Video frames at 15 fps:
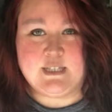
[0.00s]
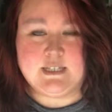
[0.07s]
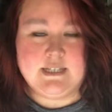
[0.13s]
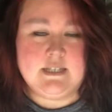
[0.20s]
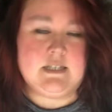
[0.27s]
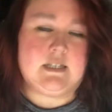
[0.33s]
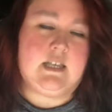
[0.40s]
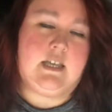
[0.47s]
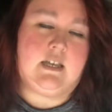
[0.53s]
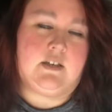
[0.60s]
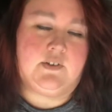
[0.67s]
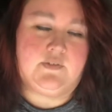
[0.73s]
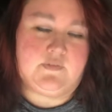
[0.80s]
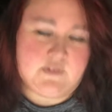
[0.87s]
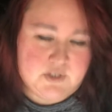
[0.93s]
Liz, the
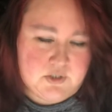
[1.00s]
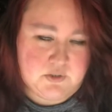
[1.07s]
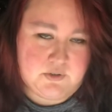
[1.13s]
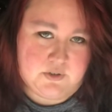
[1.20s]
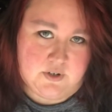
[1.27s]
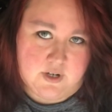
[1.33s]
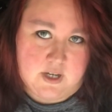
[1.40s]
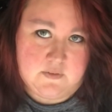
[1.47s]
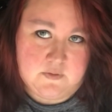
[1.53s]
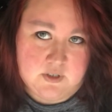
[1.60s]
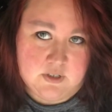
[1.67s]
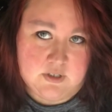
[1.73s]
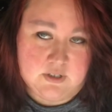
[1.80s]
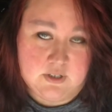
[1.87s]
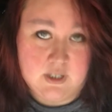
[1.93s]
official craft
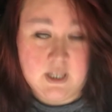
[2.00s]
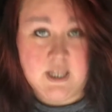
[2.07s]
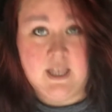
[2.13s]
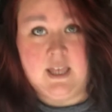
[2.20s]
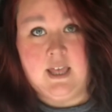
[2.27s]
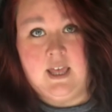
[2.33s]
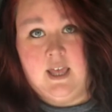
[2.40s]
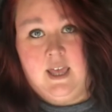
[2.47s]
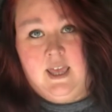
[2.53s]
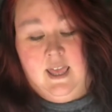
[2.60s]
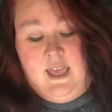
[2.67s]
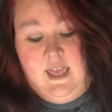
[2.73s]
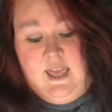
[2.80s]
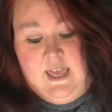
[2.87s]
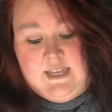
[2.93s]
nerd,
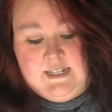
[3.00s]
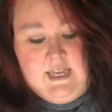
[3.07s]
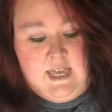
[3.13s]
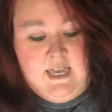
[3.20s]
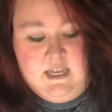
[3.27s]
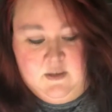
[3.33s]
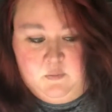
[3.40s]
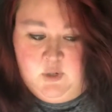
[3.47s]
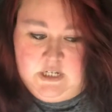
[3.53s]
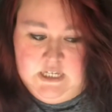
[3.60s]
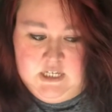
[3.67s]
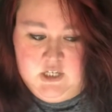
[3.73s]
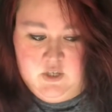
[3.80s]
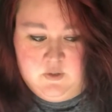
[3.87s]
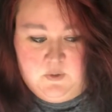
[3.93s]
and I am
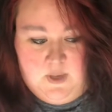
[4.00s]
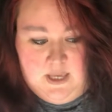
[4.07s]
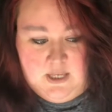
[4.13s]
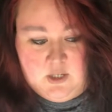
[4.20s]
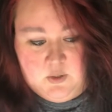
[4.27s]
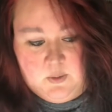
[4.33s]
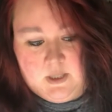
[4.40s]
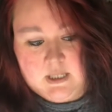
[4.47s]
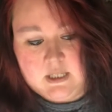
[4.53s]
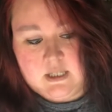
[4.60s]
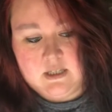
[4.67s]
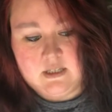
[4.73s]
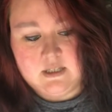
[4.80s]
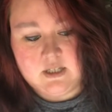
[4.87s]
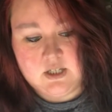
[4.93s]
bringing you a quick
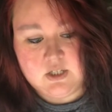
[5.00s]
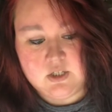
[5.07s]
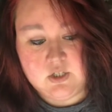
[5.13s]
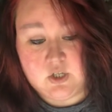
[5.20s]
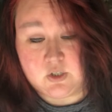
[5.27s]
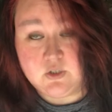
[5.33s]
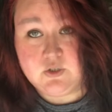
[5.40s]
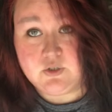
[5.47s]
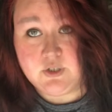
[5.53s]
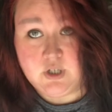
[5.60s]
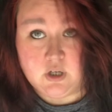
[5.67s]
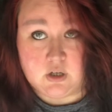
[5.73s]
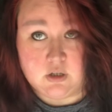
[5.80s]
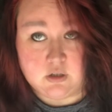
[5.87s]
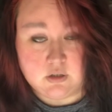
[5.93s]
Dollar Tree
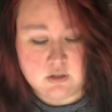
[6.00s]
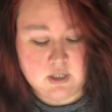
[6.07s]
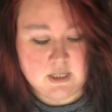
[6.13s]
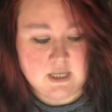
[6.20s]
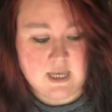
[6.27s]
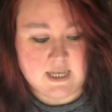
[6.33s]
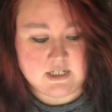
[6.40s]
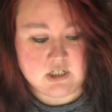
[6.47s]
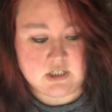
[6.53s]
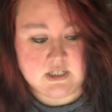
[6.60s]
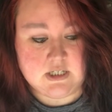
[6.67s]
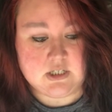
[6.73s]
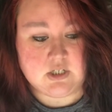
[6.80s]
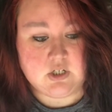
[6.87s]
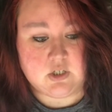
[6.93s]
haul. Actually,
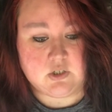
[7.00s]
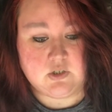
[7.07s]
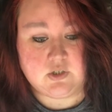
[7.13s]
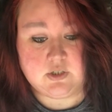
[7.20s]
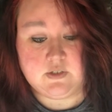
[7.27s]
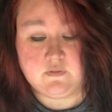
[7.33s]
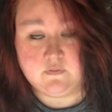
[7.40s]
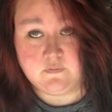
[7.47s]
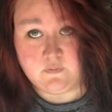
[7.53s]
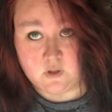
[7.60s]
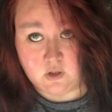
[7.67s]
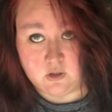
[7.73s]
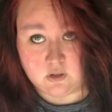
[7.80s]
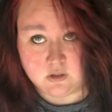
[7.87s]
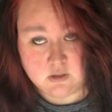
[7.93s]
it's a Dollar Tree
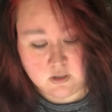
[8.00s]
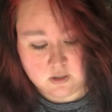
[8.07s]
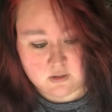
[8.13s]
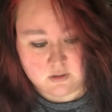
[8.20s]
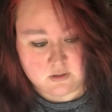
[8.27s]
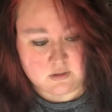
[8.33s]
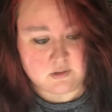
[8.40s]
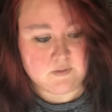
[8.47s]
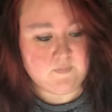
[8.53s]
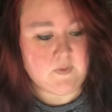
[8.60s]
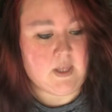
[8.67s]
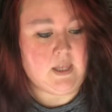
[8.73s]
fall haul.